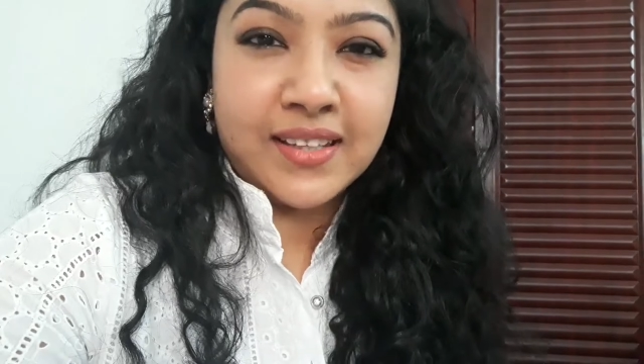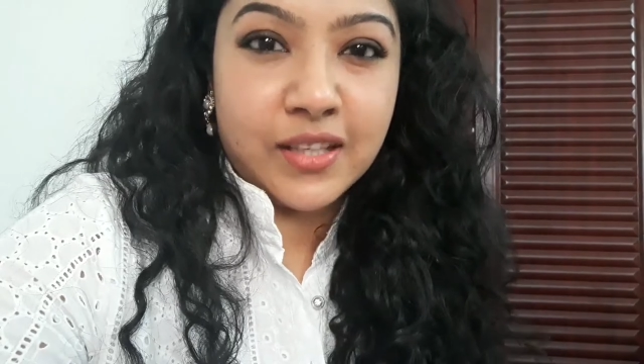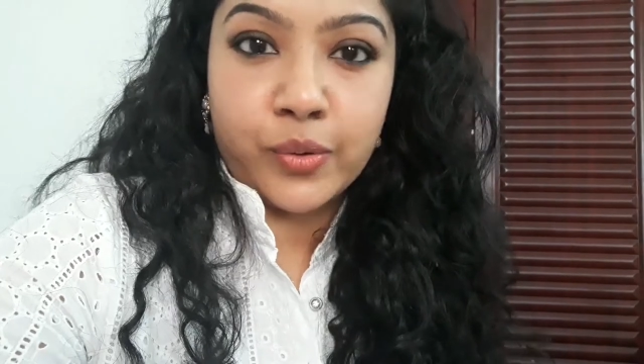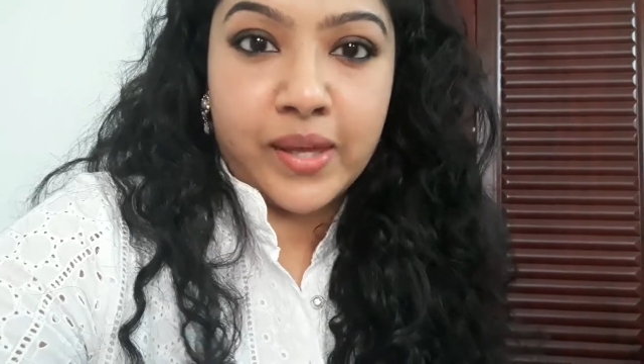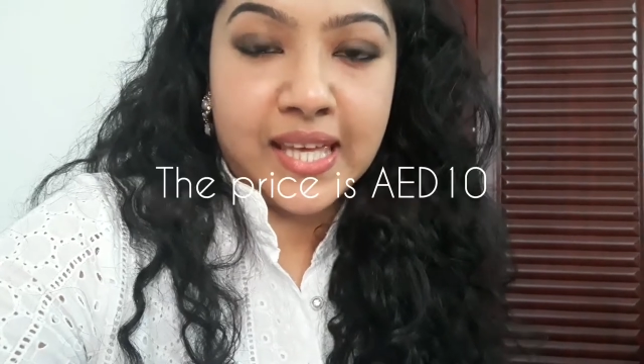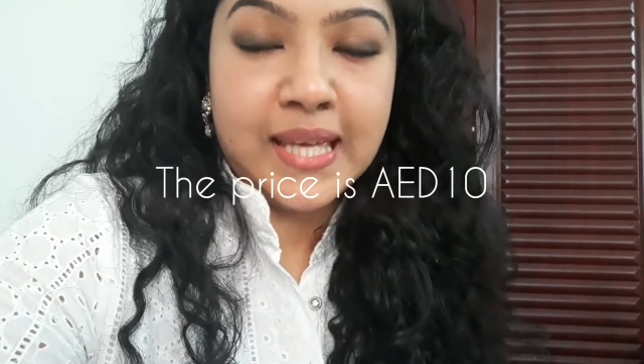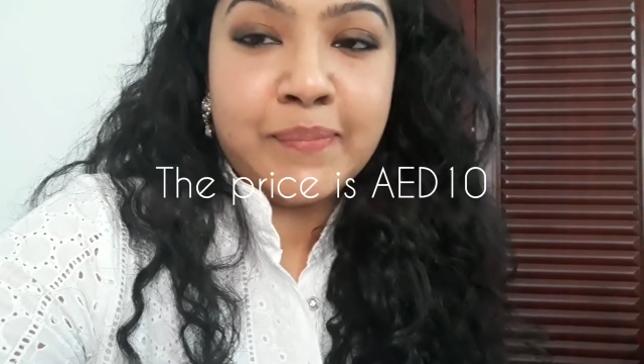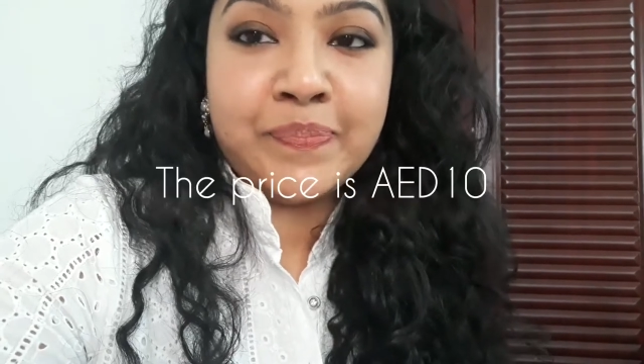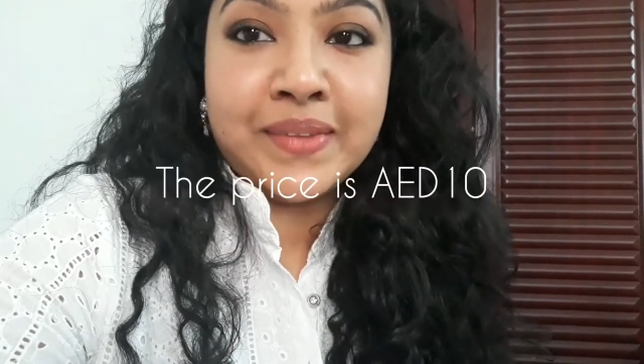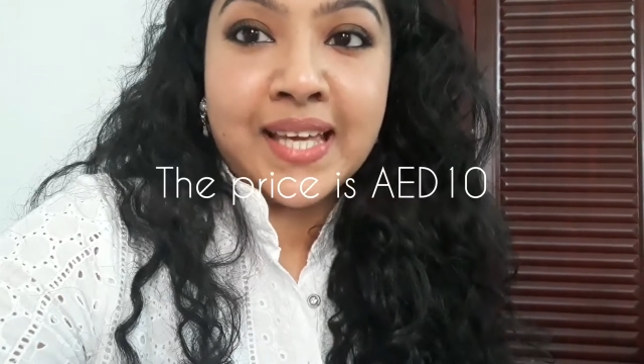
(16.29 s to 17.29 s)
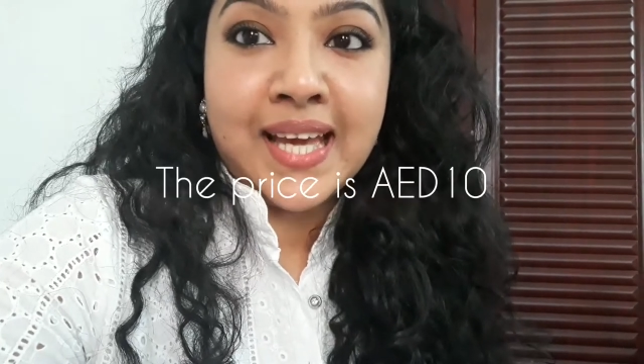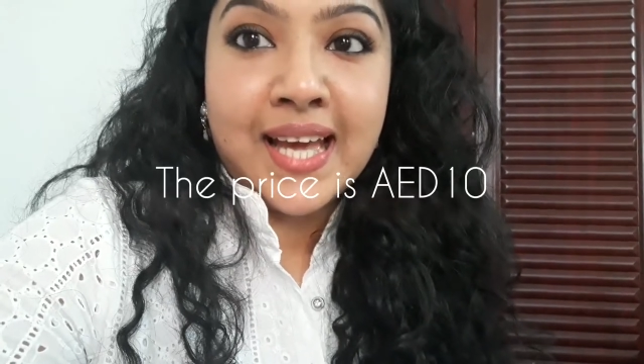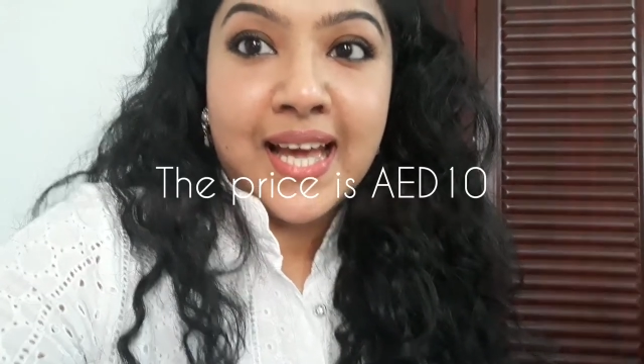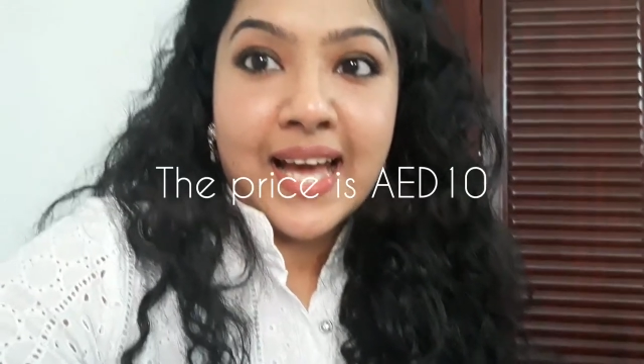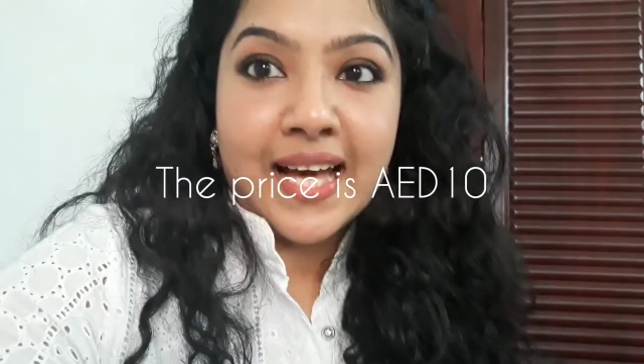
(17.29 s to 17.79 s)
in UAE.
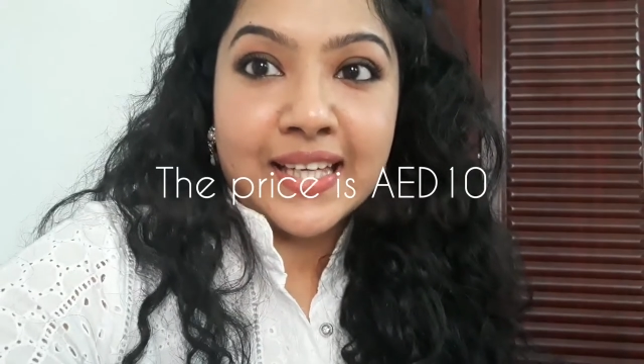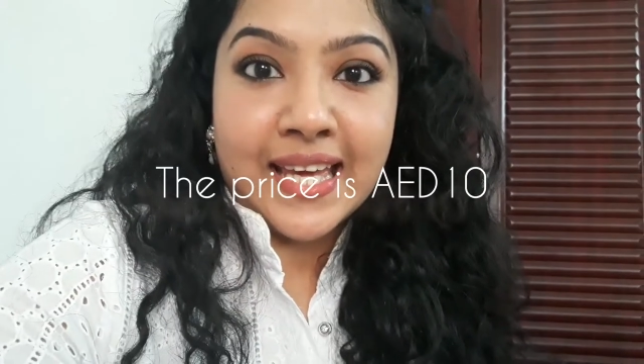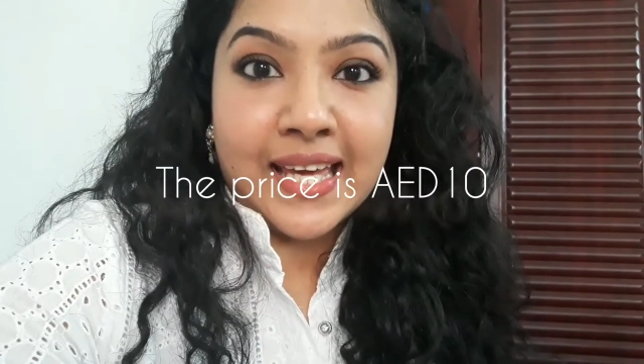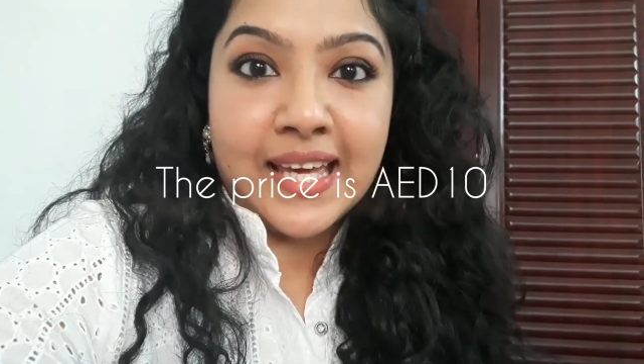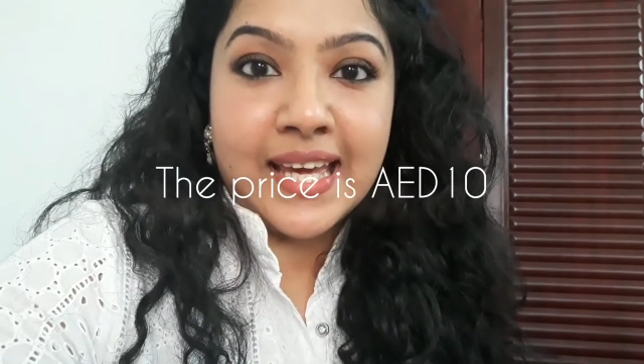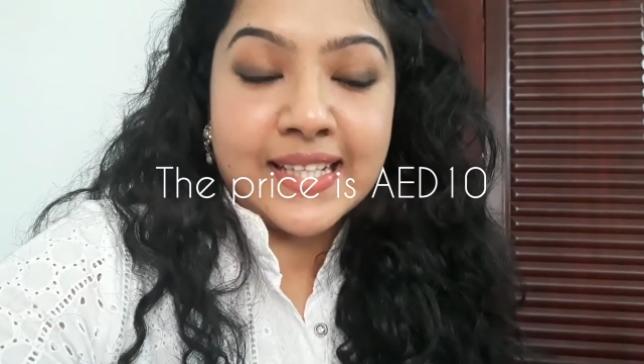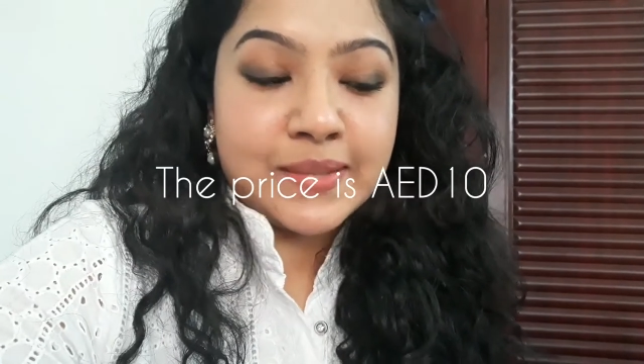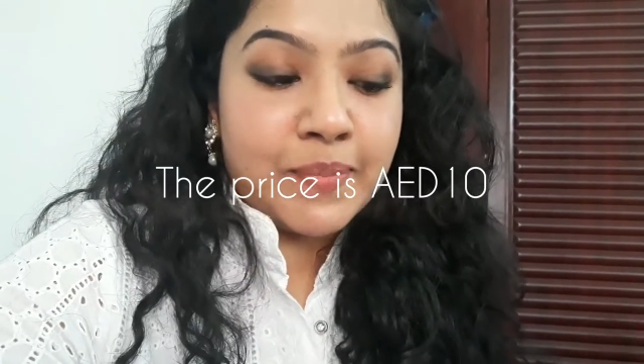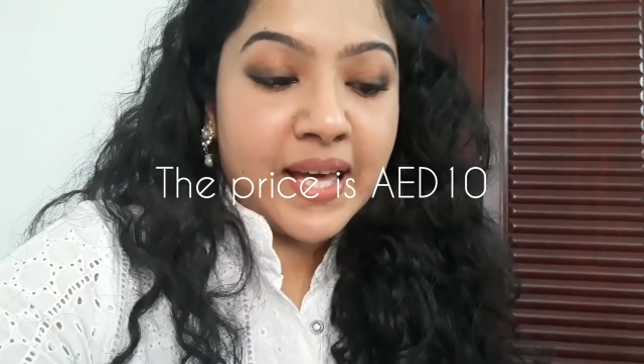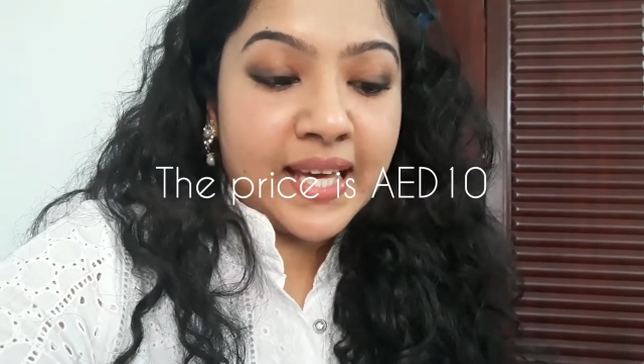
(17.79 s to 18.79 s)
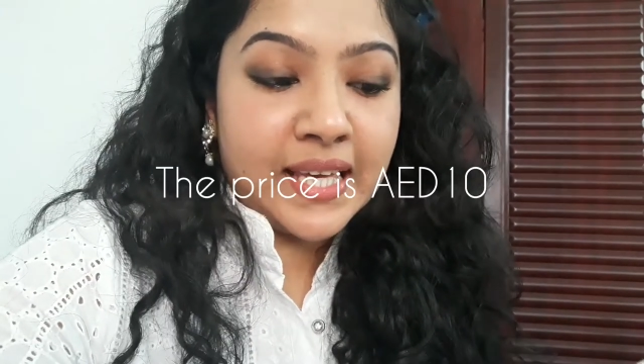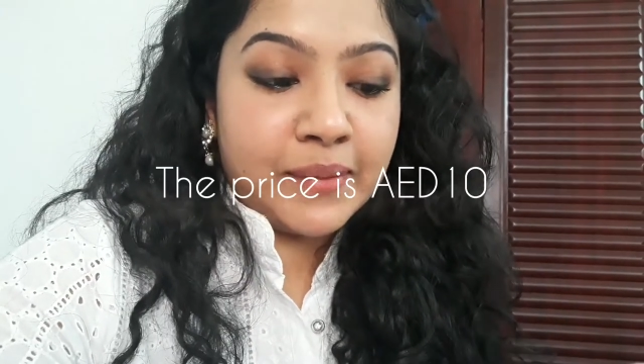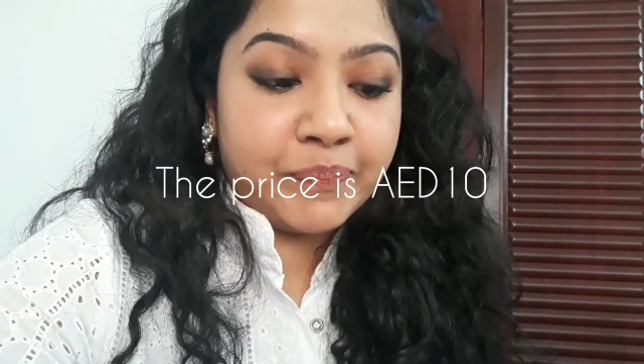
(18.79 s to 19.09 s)
Okay, it's by...